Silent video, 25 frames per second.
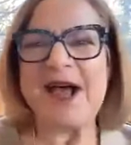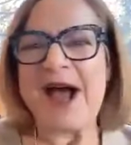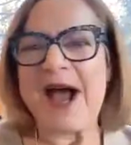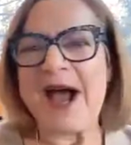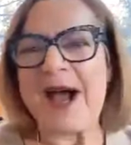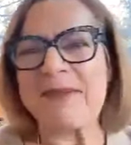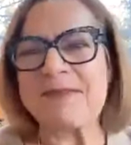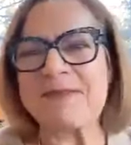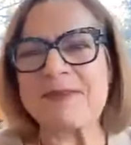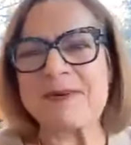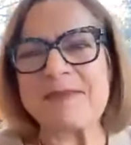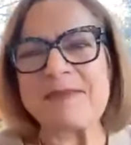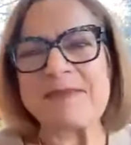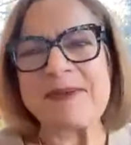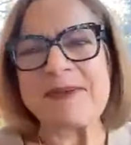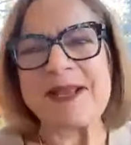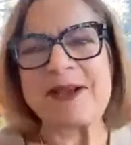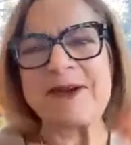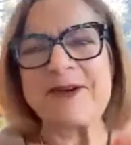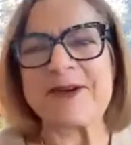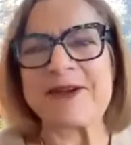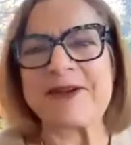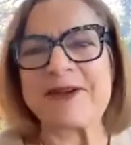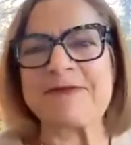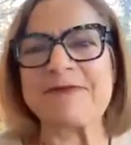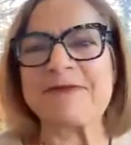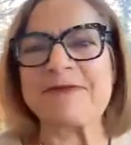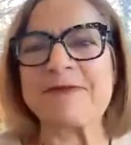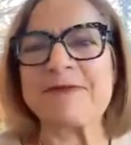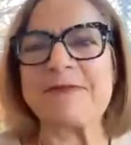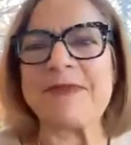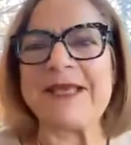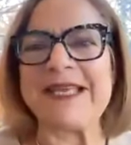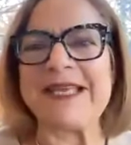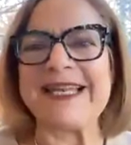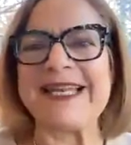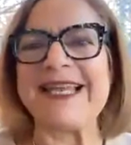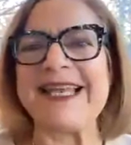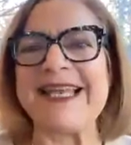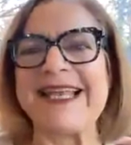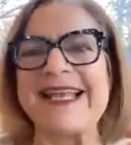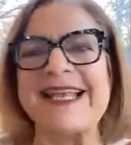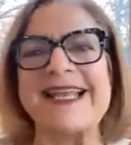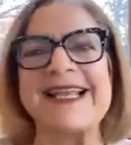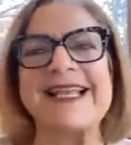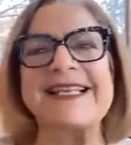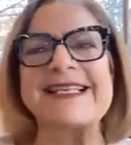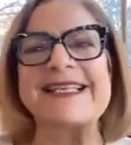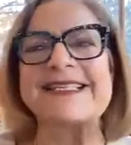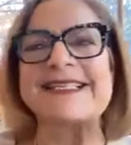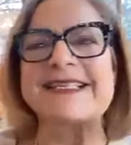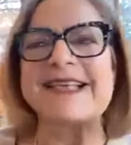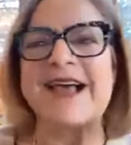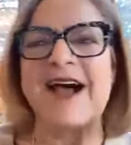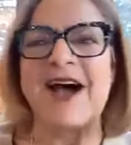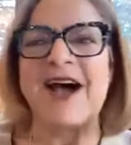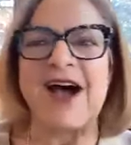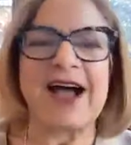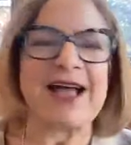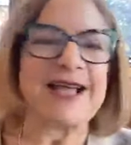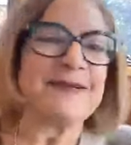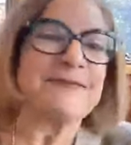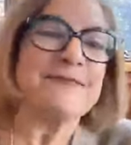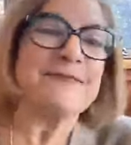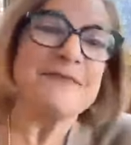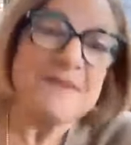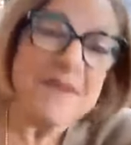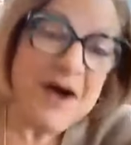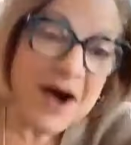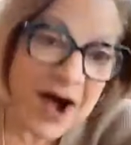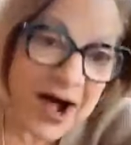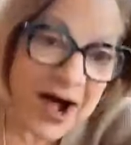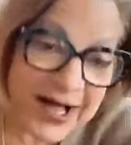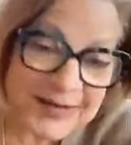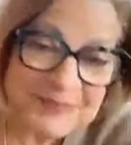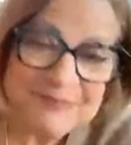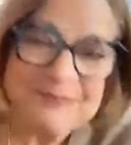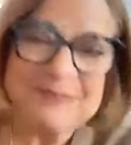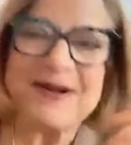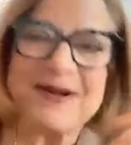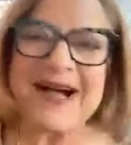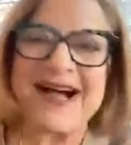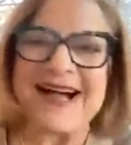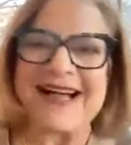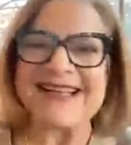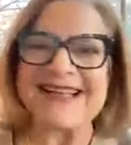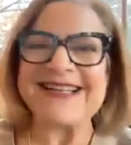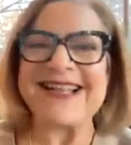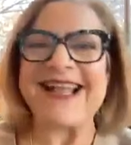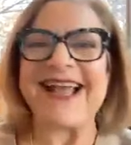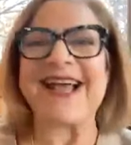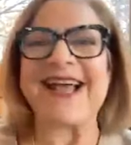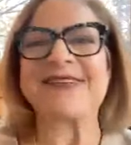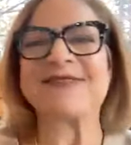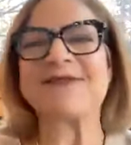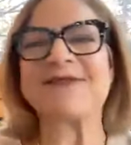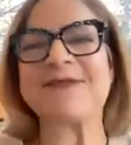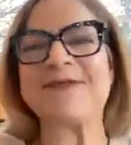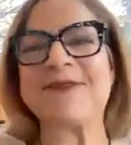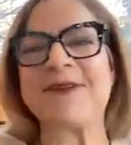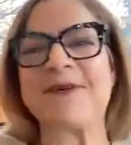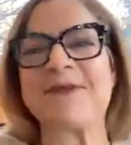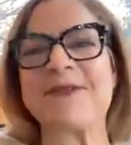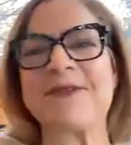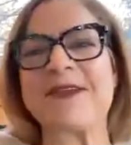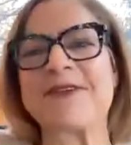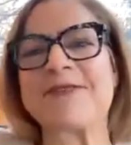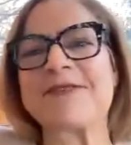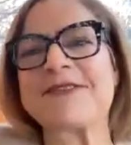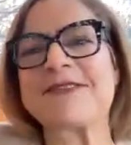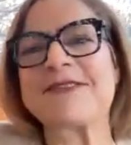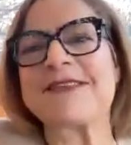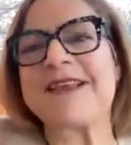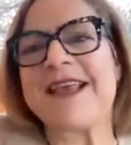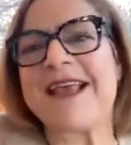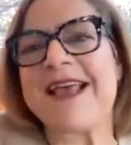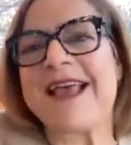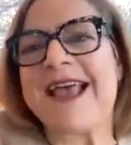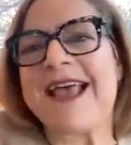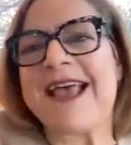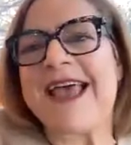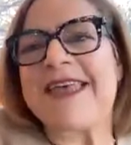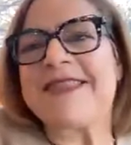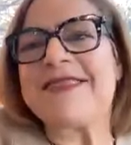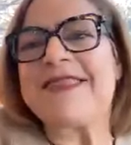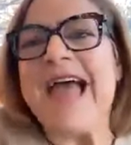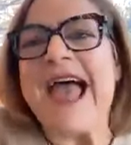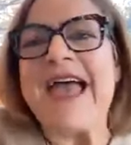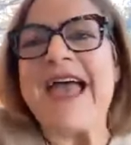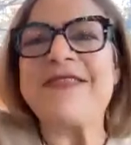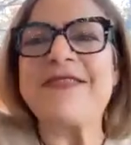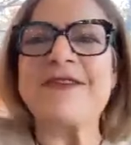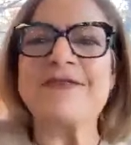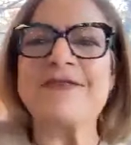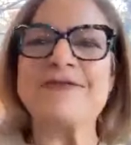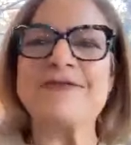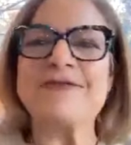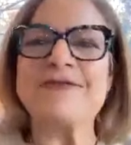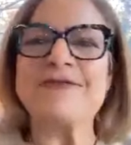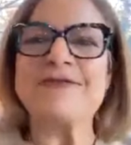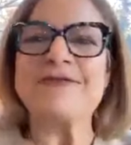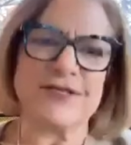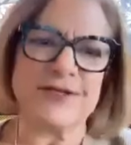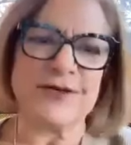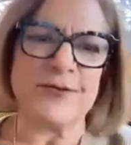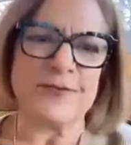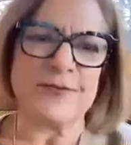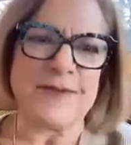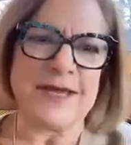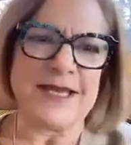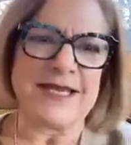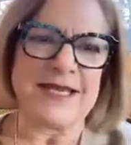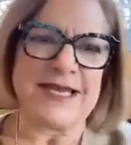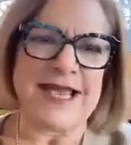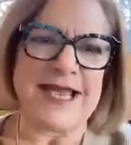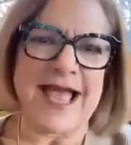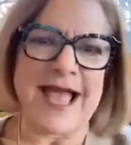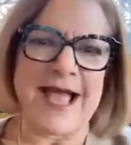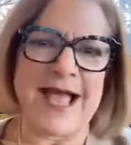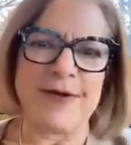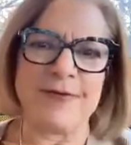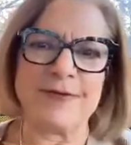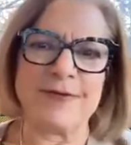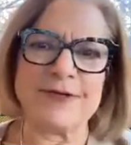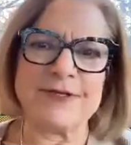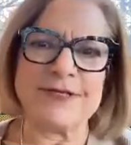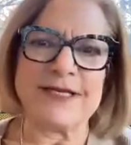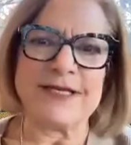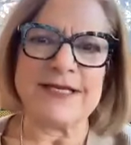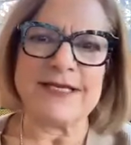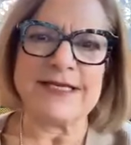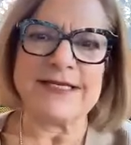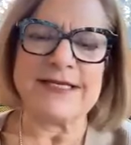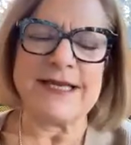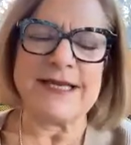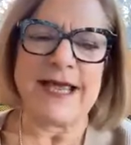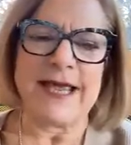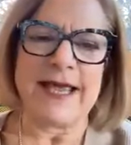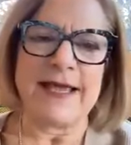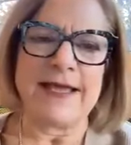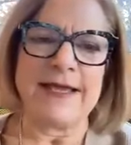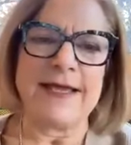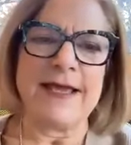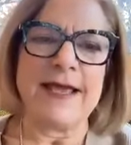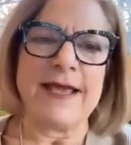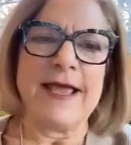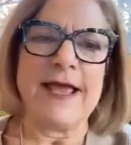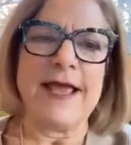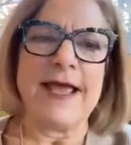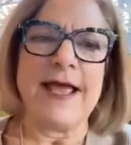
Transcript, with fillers: I'm preparing for meetings. I'm on podcasts, you know, there's and there's just so many hours in a day.